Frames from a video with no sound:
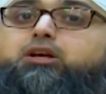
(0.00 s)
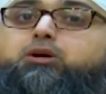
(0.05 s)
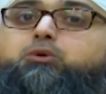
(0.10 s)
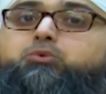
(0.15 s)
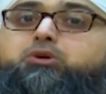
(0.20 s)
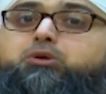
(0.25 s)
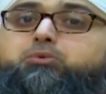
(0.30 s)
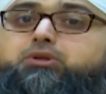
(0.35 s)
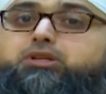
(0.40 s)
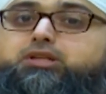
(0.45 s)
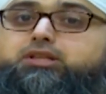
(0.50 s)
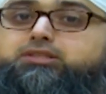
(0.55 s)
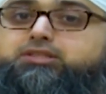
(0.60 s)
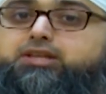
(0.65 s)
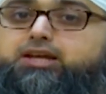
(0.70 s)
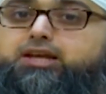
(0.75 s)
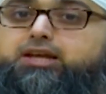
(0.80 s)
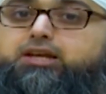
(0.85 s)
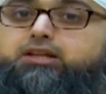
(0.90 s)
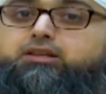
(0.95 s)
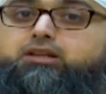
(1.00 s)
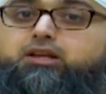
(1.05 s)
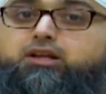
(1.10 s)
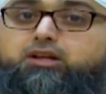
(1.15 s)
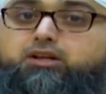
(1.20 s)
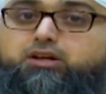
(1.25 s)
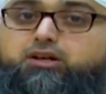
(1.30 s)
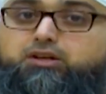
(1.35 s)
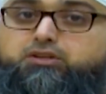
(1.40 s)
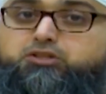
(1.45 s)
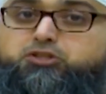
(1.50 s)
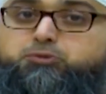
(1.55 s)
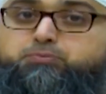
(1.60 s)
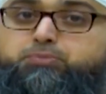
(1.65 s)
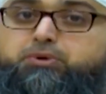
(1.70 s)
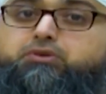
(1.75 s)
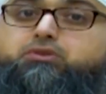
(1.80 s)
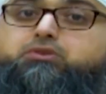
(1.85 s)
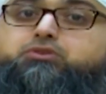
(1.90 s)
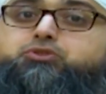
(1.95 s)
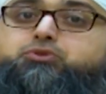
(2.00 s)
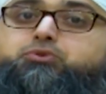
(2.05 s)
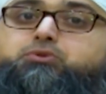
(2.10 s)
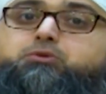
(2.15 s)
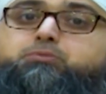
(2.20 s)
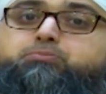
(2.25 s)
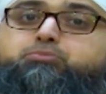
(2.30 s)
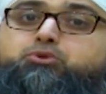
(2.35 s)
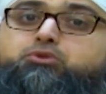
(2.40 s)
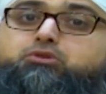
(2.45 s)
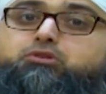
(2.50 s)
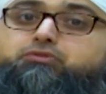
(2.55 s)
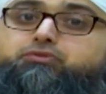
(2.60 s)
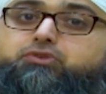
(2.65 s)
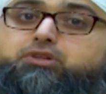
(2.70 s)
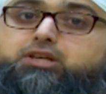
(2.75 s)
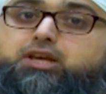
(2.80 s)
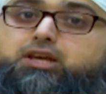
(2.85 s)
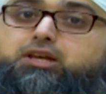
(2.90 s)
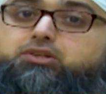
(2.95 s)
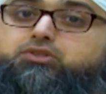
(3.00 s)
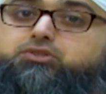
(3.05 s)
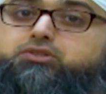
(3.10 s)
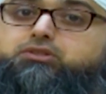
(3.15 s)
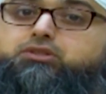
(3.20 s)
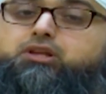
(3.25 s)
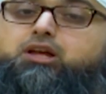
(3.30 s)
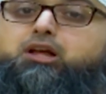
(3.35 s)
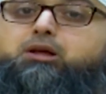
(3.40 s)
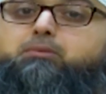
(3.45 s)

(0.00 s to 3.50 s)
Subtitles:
we will attain spiritual purification.